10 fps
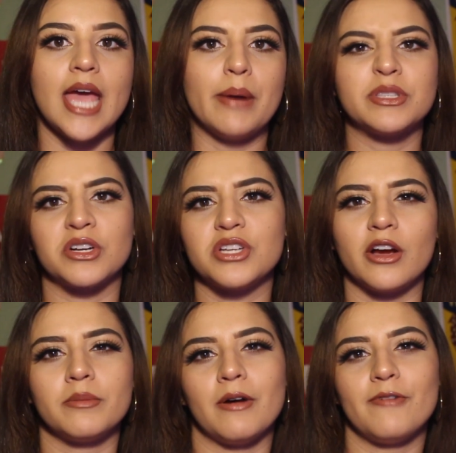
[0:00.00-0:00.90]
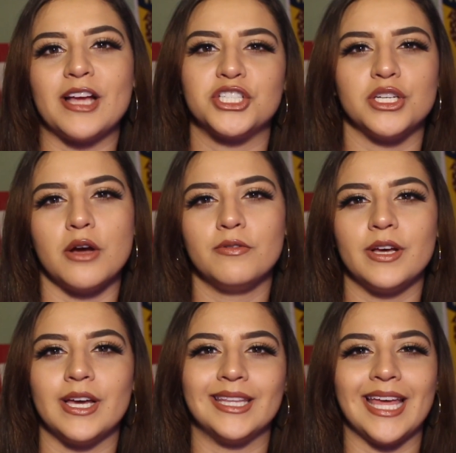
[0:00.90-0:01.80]
And we started talking about Fashion Nova
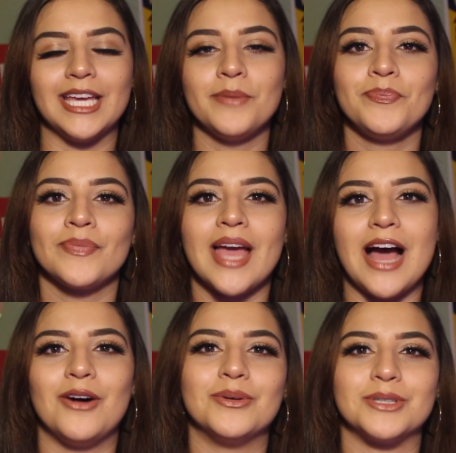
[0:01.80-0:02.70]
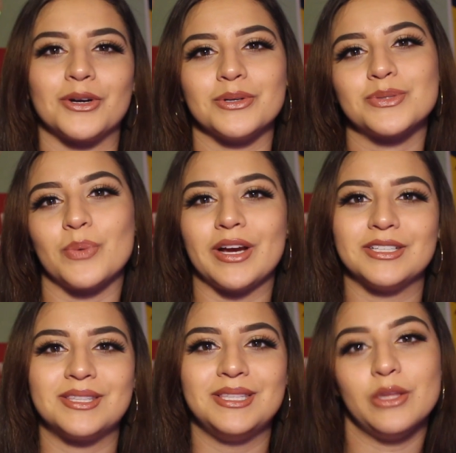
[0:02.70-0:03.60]
and like how girls
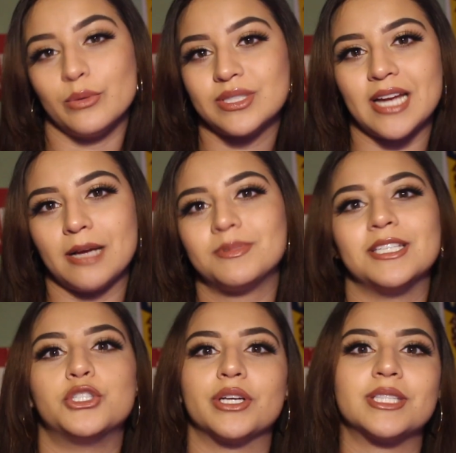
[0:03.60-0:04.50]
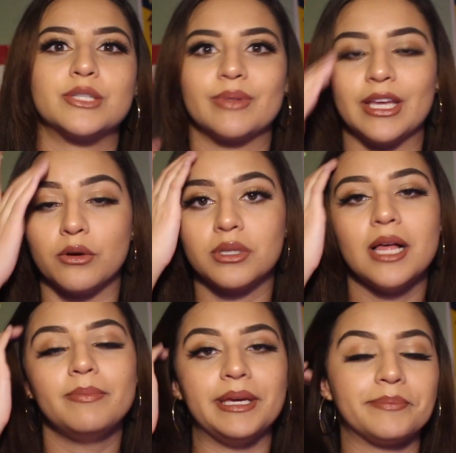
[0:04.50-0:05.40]
wear those types of dresses when they go
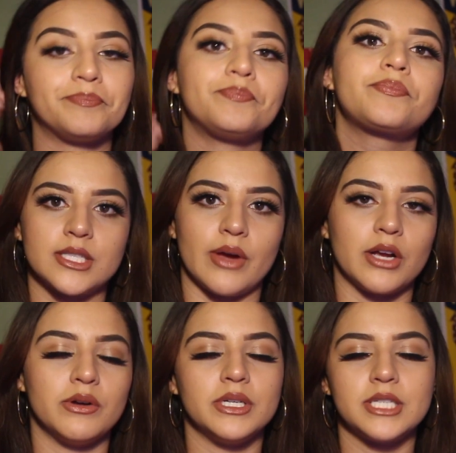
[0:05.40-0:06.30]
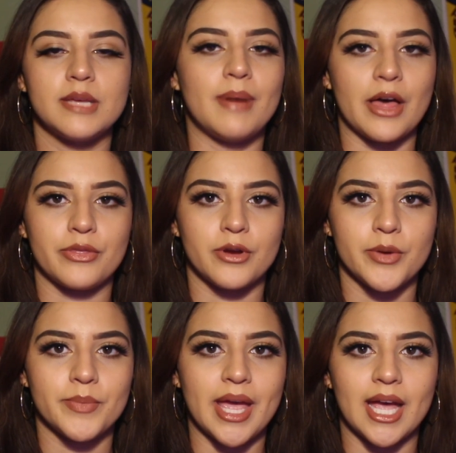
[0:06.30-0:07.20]
clubbing. So I go into the
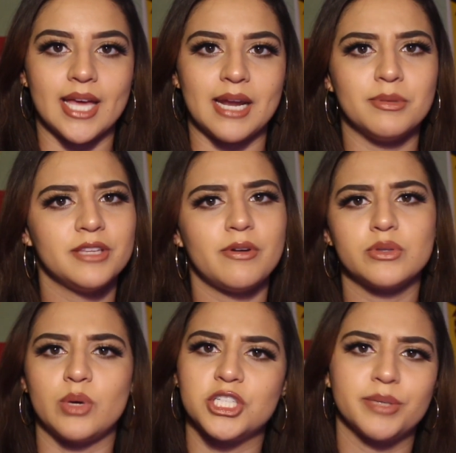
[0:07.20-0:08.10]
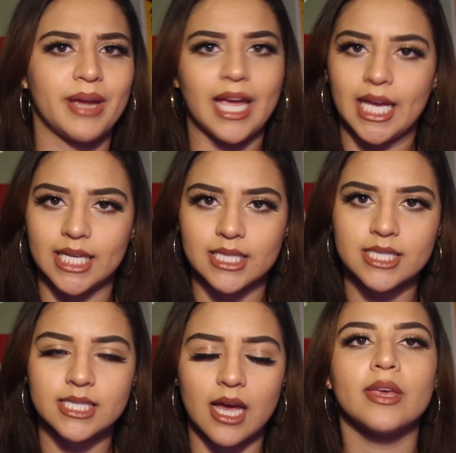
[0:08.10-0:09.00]
bathroom, and I believe I was washing my
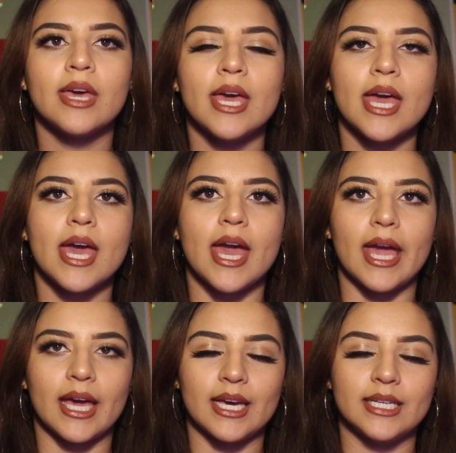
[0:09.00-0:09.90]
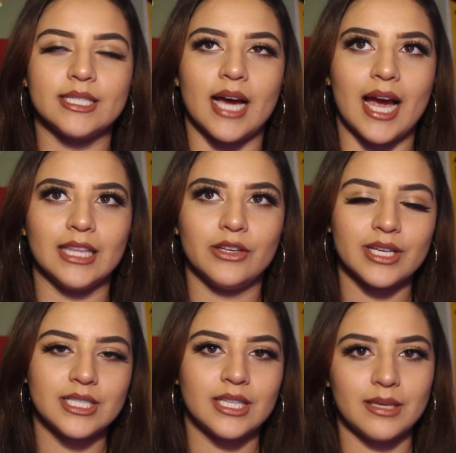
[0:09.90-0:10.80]
hands, and I look
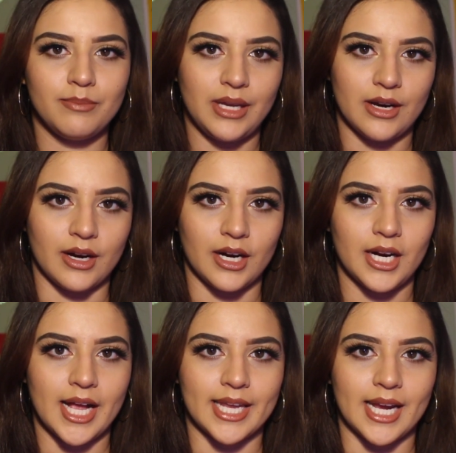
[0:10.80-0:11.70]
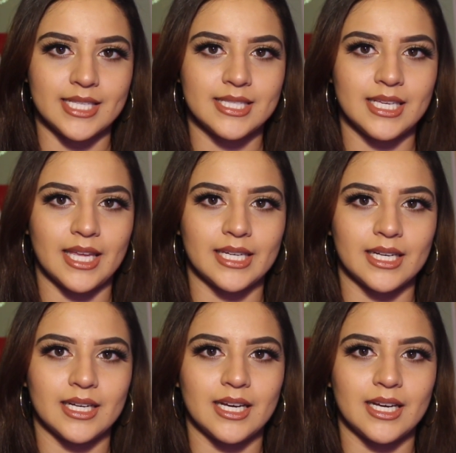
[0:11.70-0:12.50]
into the mirror and I see like